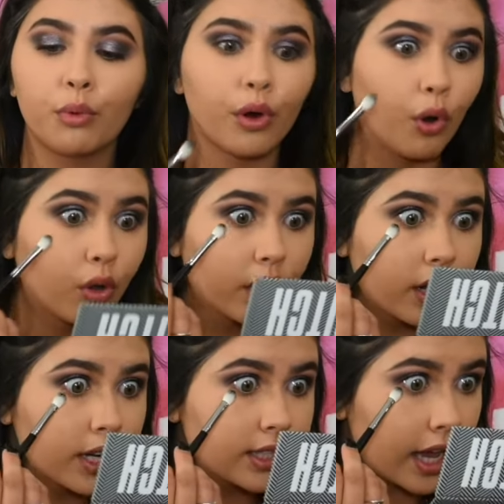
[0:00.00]
We're only
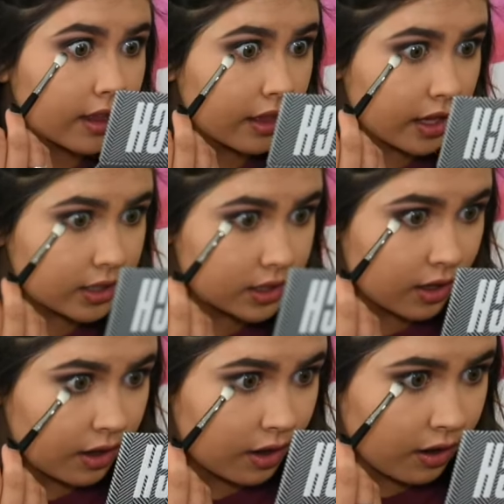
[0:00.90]
going to take this
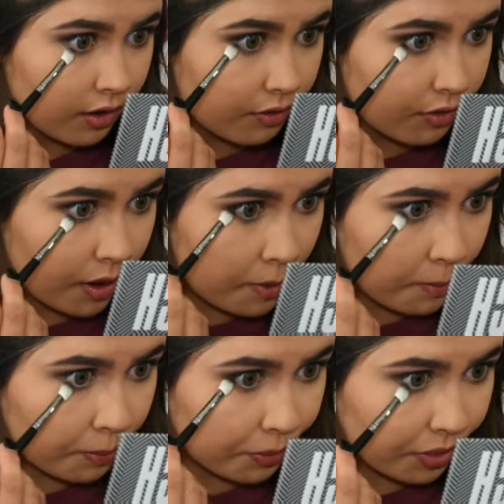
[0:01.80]

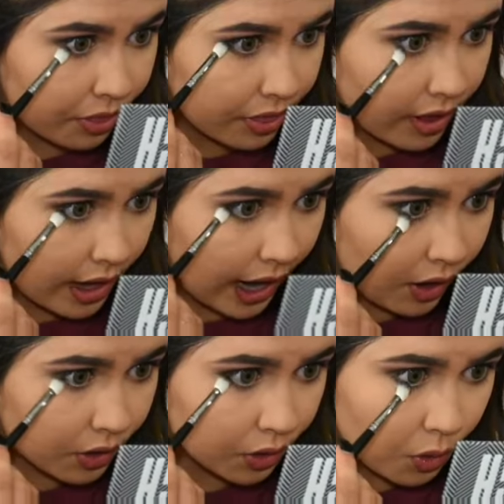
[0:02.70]
from the
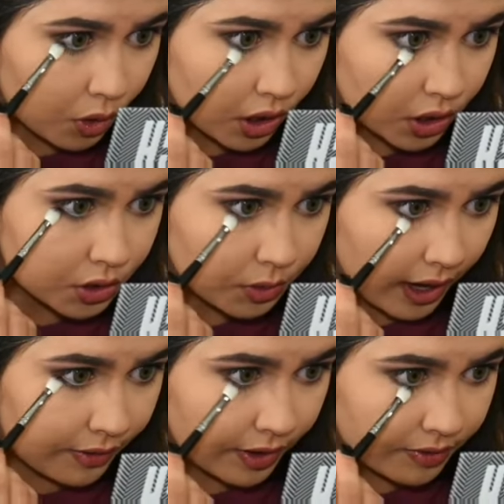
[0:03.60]
outer corner to
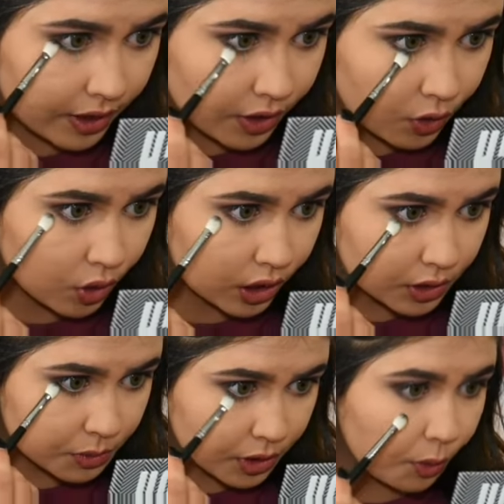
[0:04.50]
halfway of the inner corner
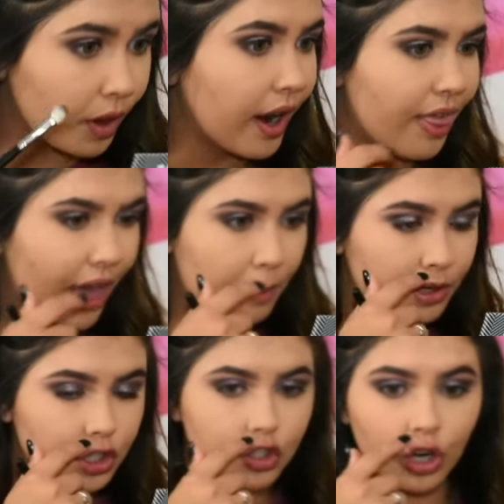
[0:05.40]
because we don't want that
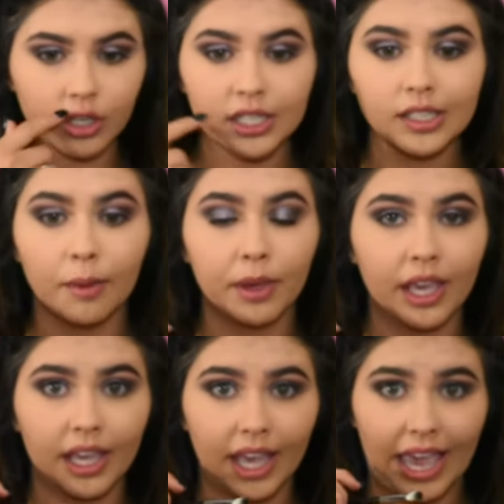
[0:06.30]
much darkness coming
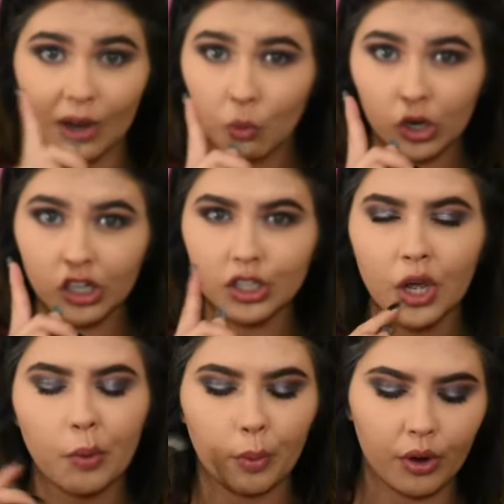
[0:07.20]
in inwards.
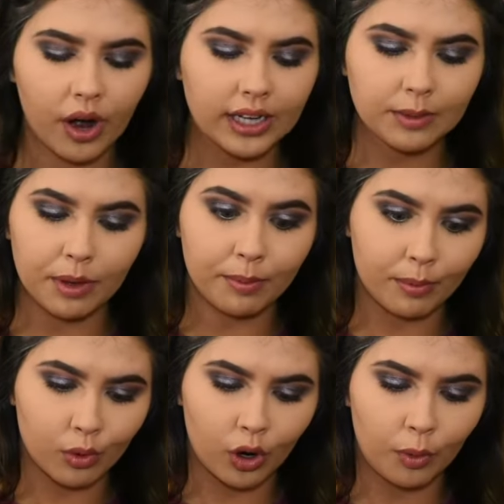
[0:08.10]
We want our eyes to be a
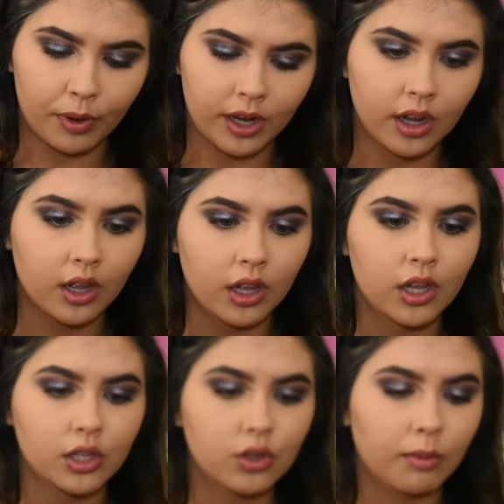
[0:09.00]
bit more open.
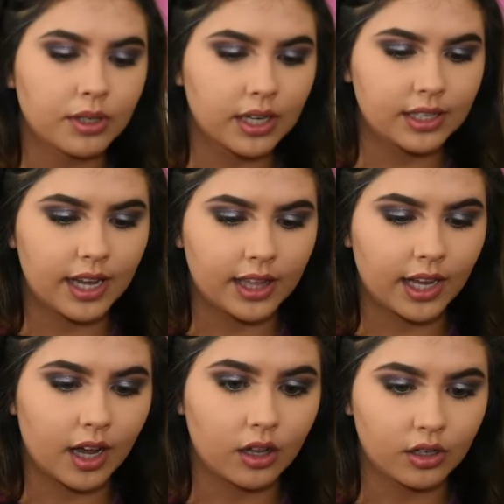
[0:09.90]
So I'm just going to take
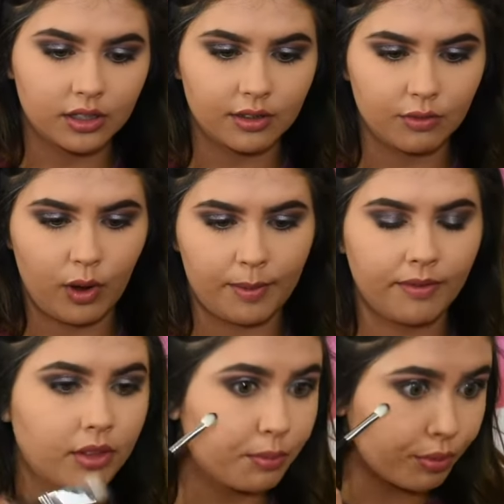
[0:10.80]
that color, just wipe
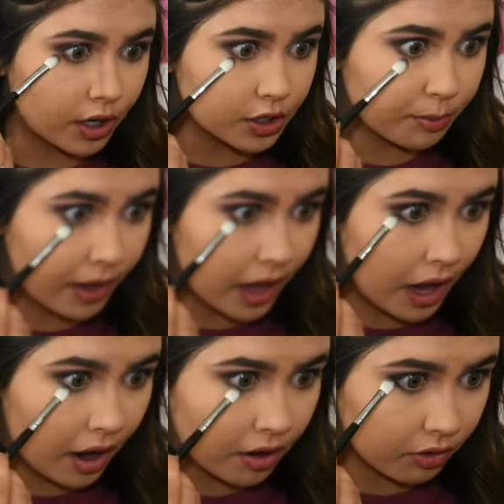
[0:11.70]
off the brush a bit,
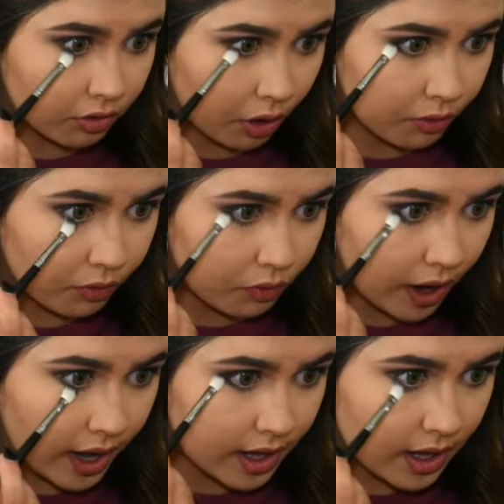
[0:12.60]
and just go
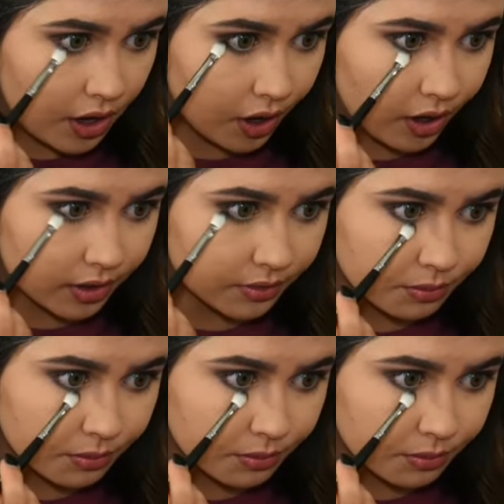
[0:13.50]
right here.